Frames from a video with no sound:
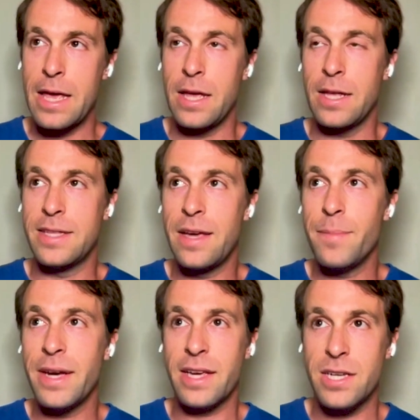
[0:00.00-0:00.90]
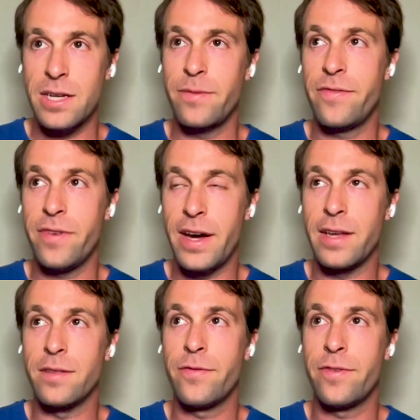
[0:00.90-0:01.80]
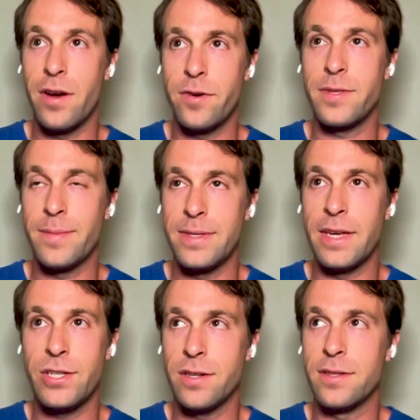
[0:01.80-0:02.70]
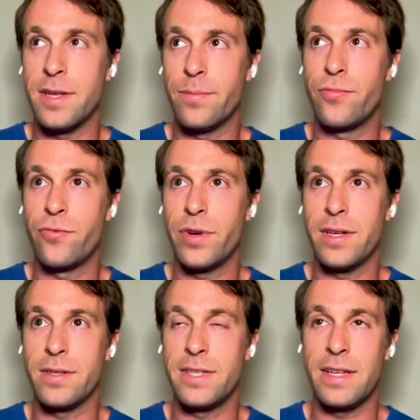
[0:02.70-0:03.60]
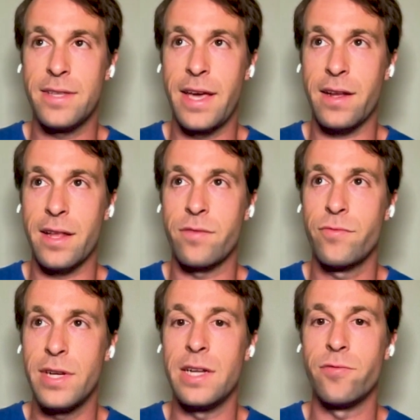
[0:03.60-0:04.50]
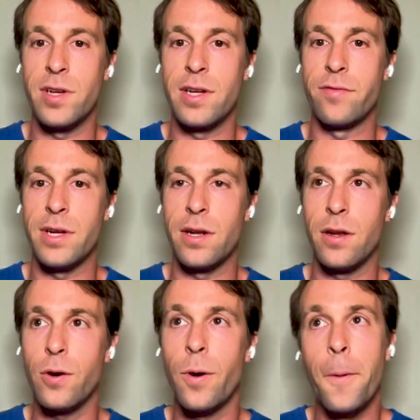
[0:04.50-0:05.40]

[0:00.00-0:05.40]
they might actually find further optimizations that brings the attack like really, really, really low